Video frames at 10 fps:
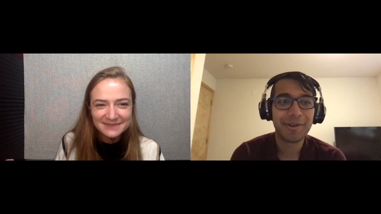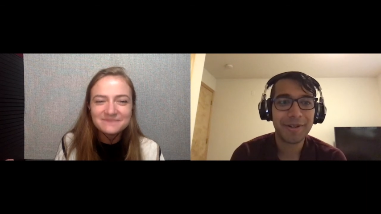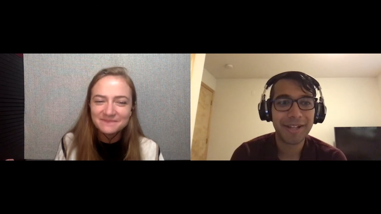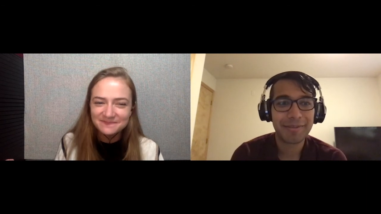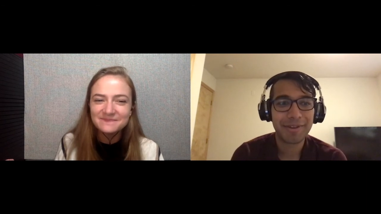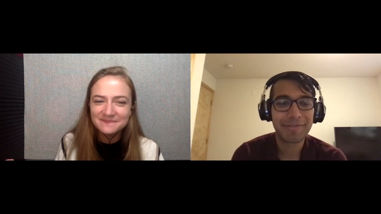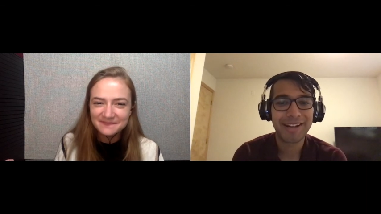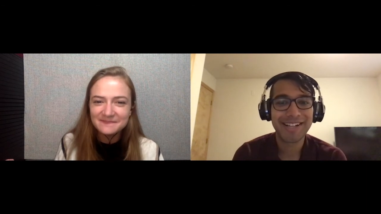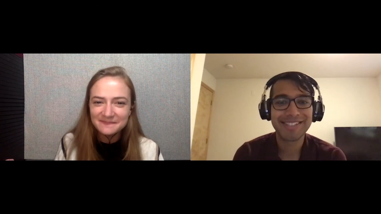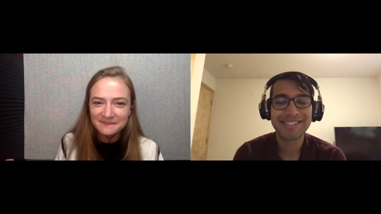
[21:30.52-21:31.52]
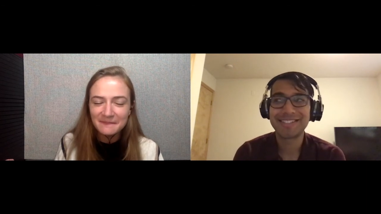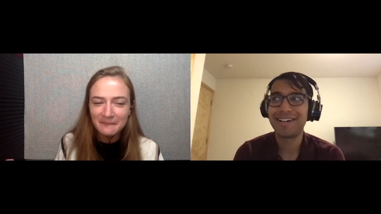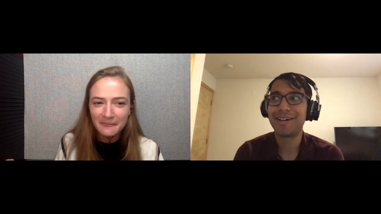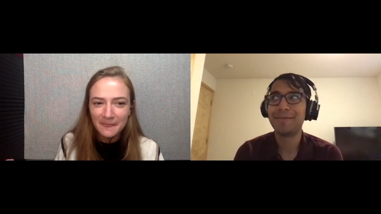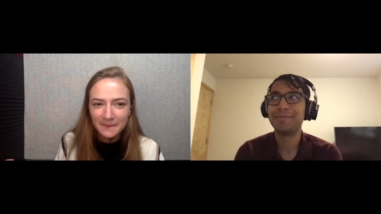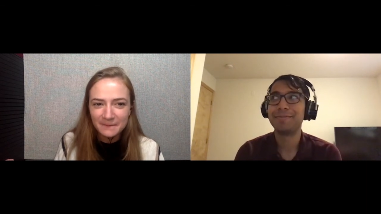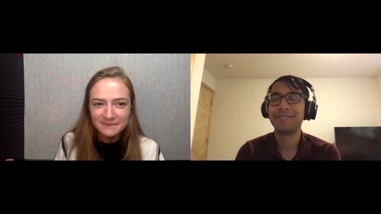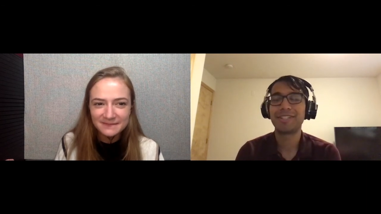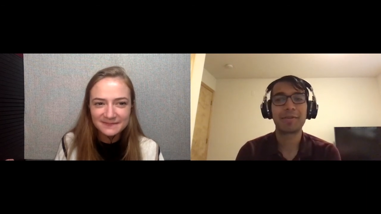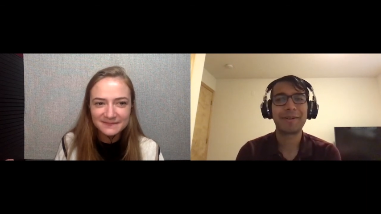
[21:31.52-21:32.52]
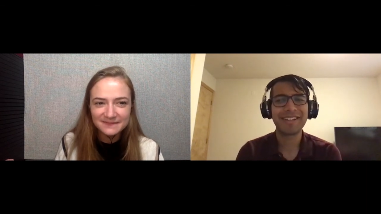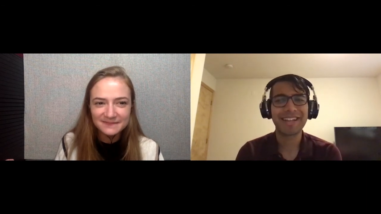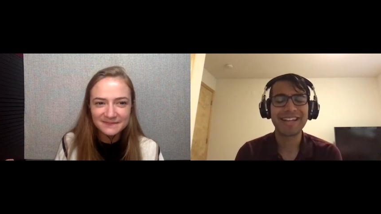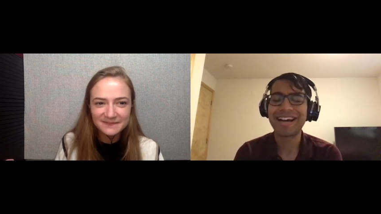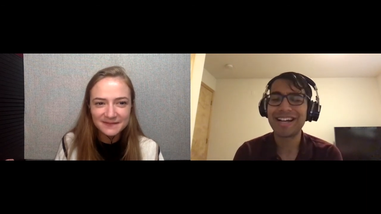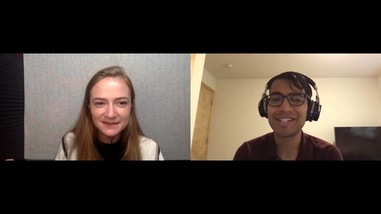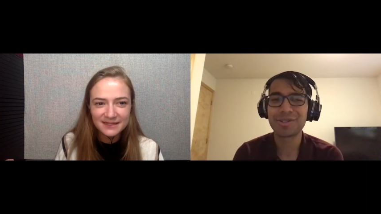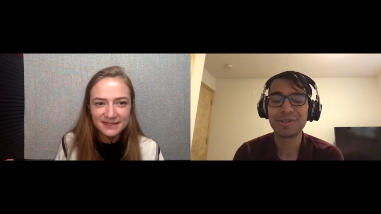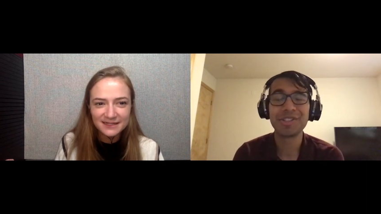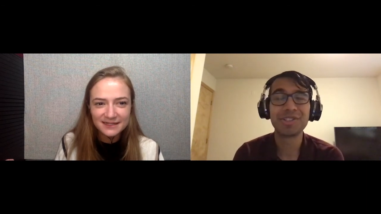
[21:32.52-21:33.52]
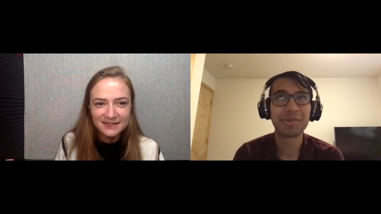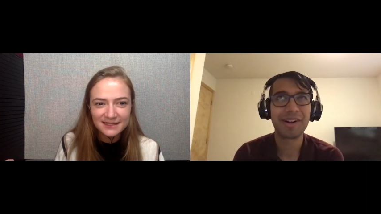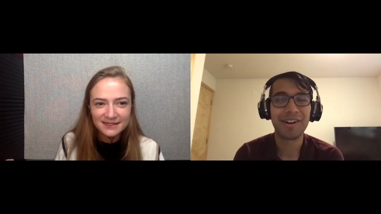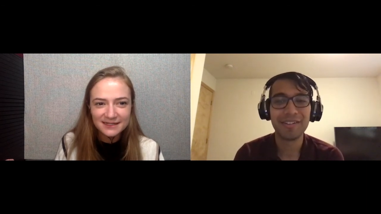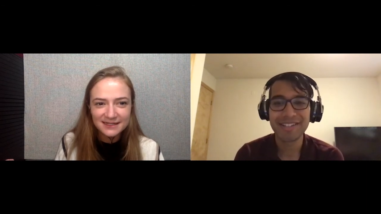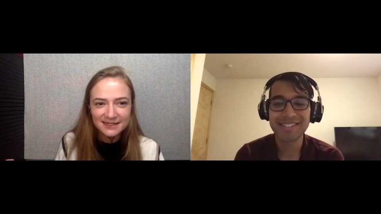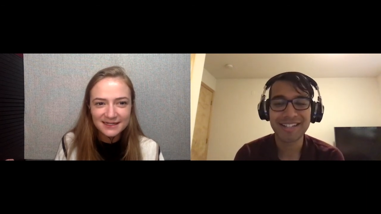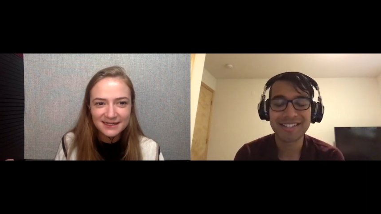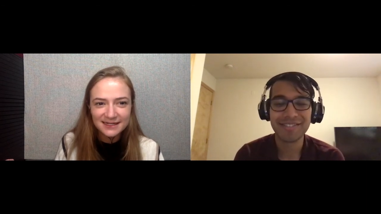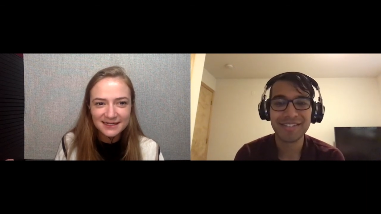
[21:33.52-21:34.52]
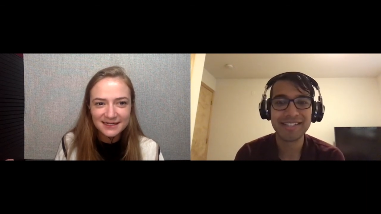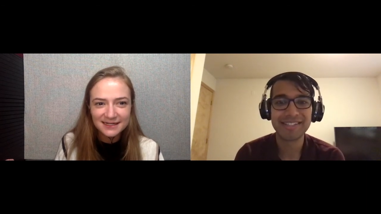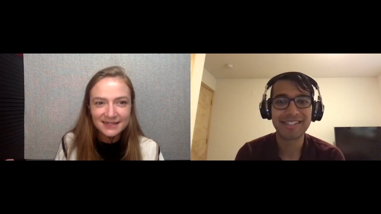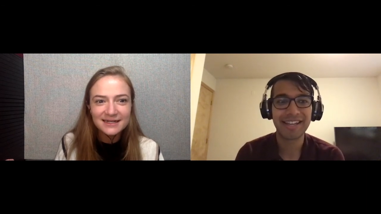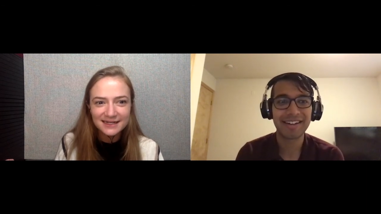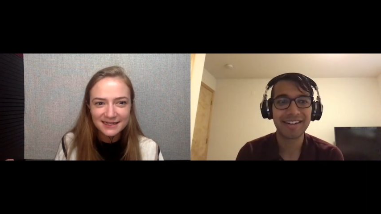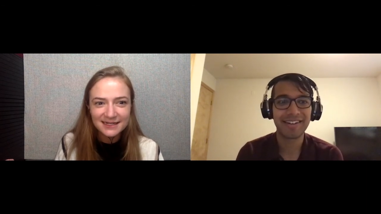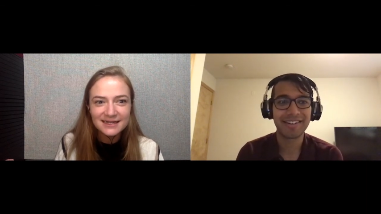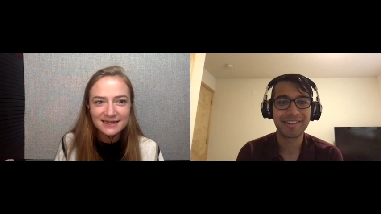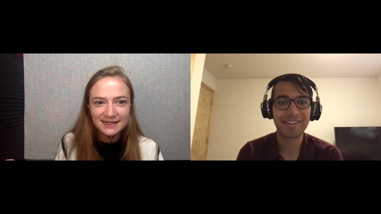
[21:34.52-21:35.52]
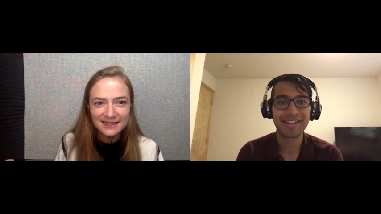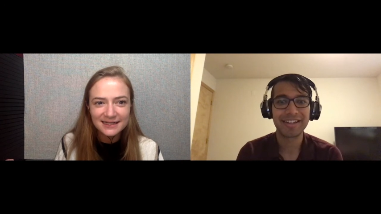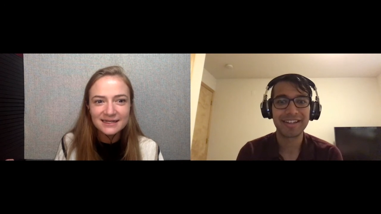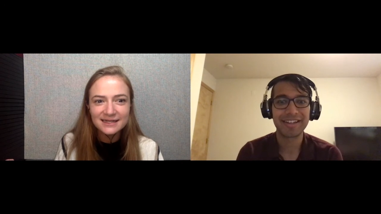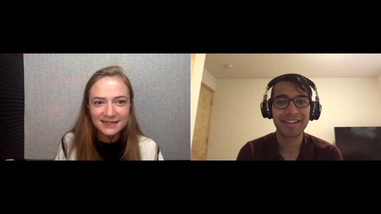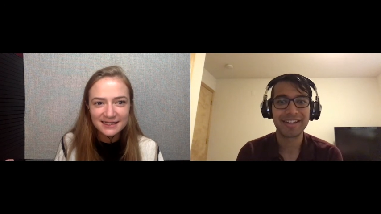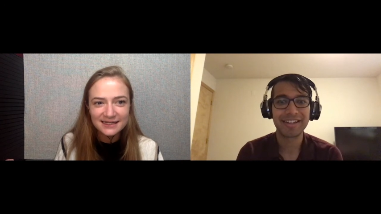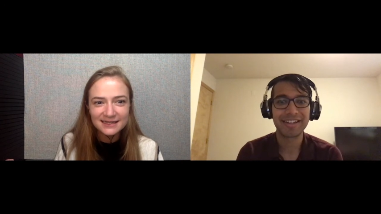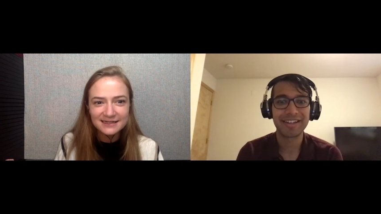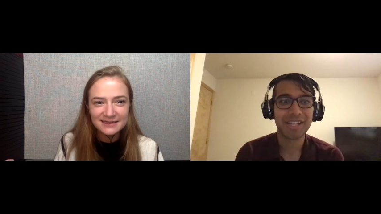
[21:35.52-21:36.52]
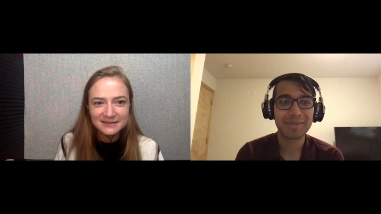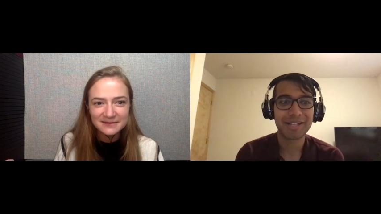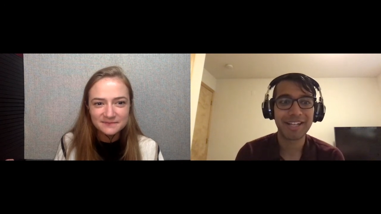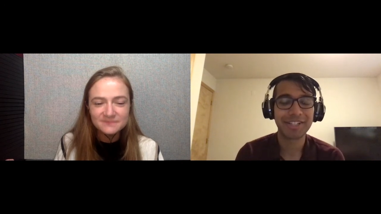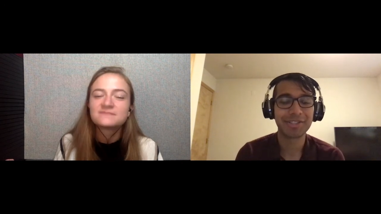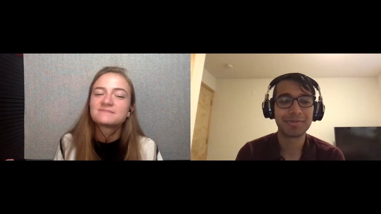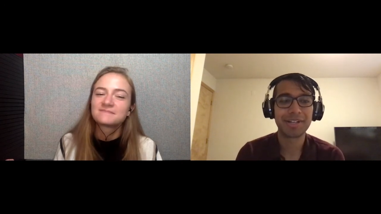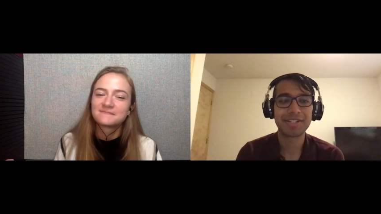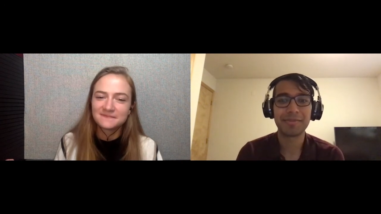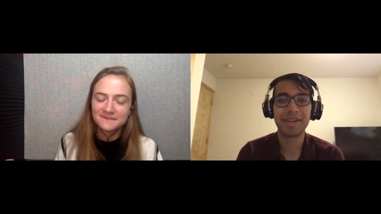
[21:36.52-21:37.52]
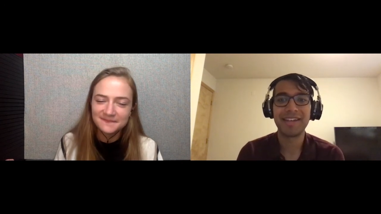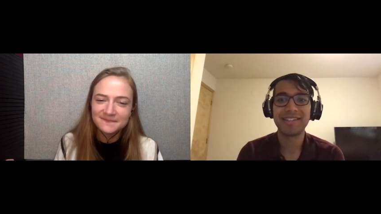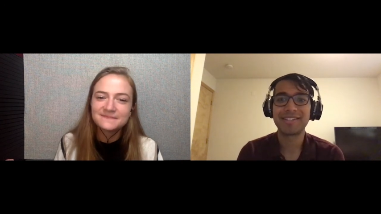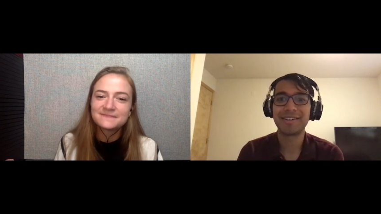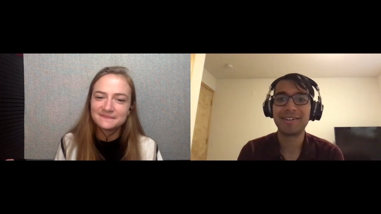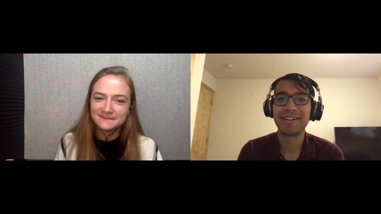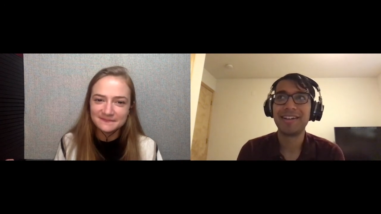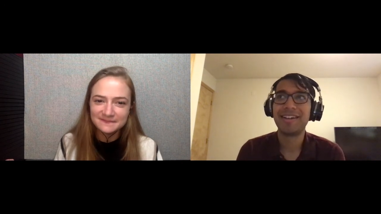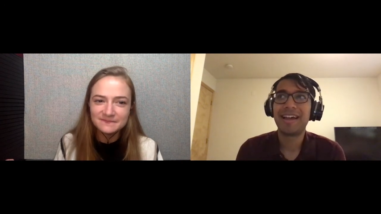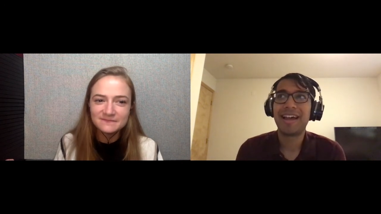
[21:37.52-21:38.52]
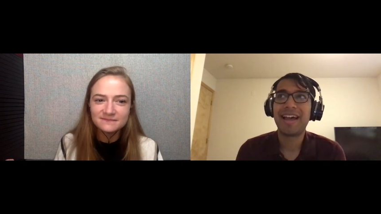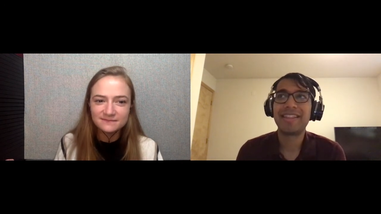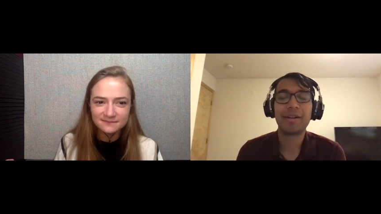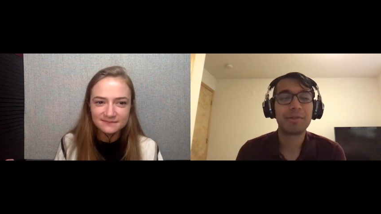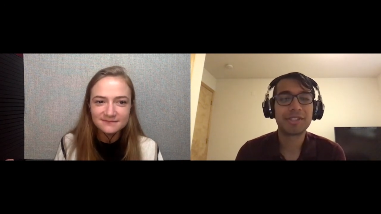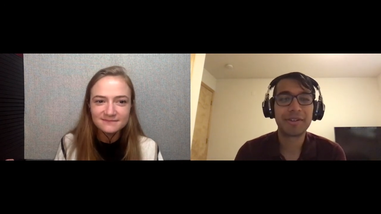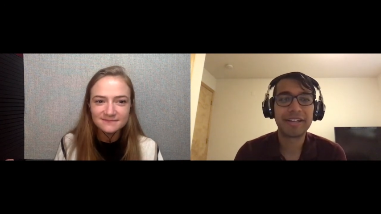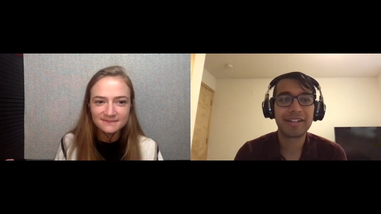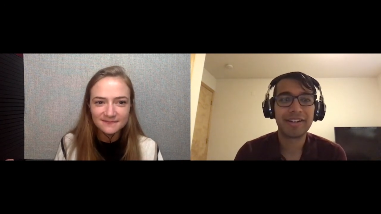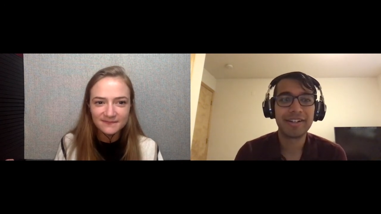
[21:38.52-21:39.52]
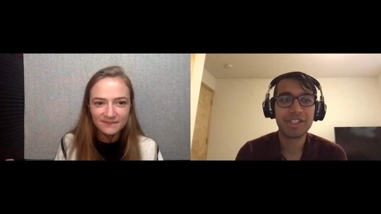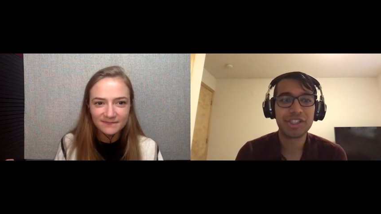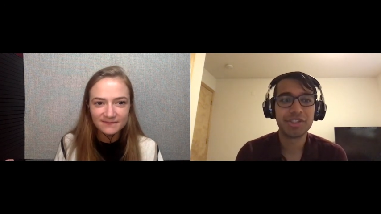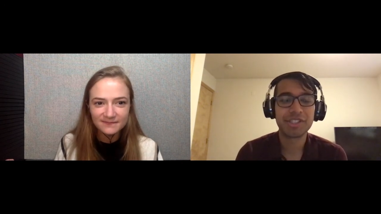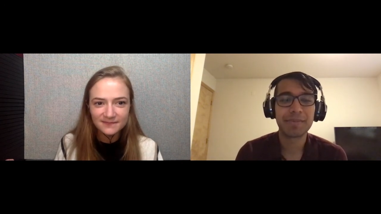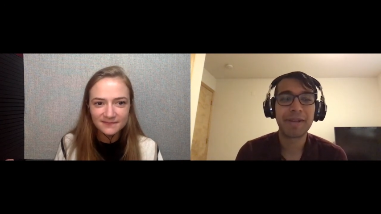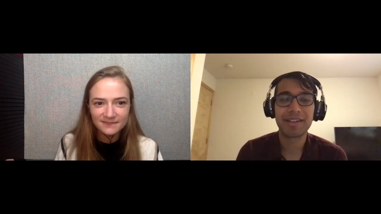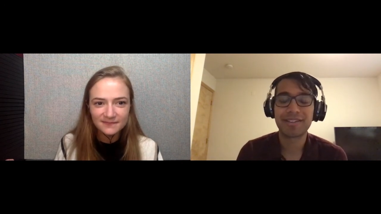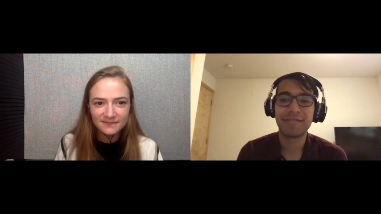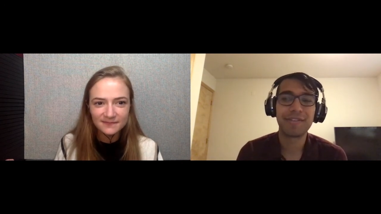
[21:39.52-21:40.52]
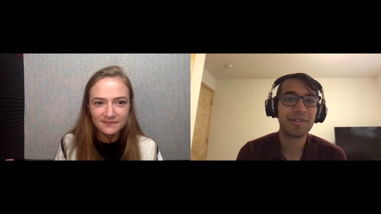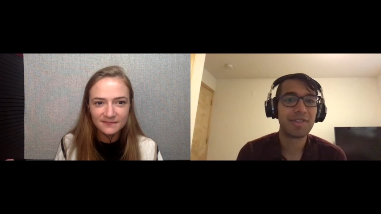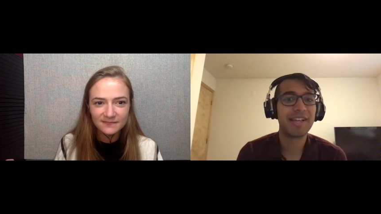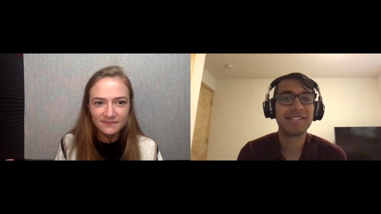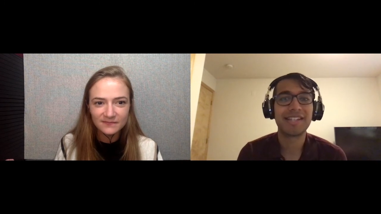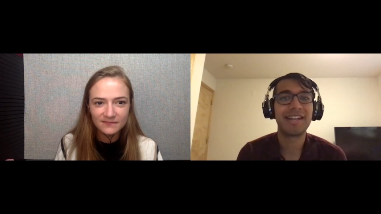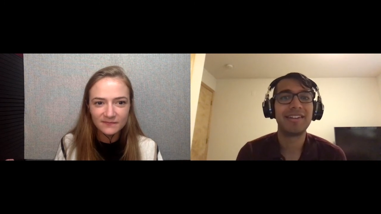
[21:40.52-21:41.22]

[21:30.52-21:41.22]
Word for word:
Speaker 1: a lot of my friends um, talk about like in high school you're doing all these activities to get it on your like college application resume. So mm-hmm. and then once you're in college, you just pick the few things that